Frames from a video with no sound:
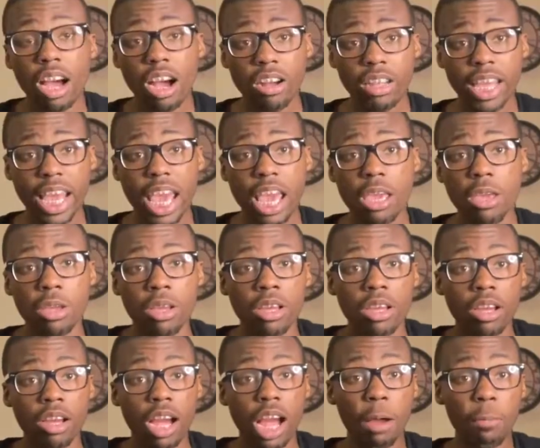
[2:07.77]
Okay,
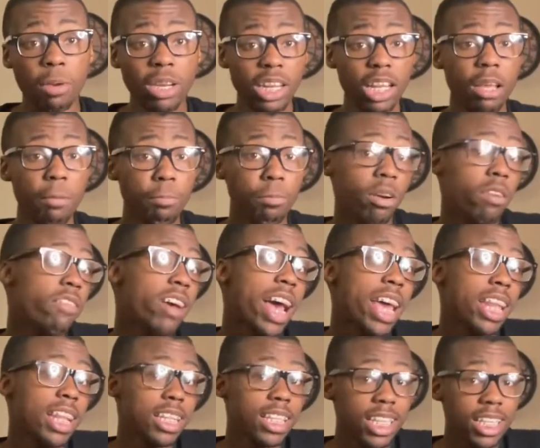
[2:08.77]
I'm gonna
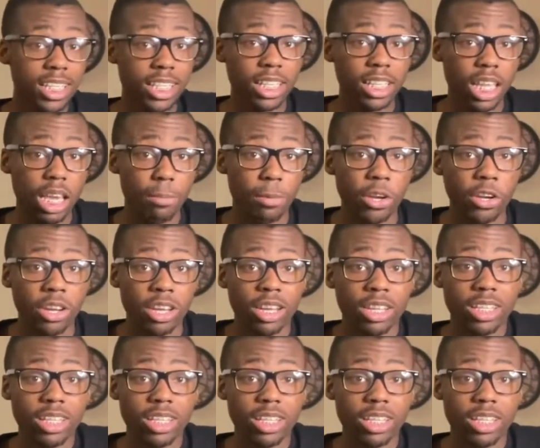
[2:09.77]
provide a disclaimer.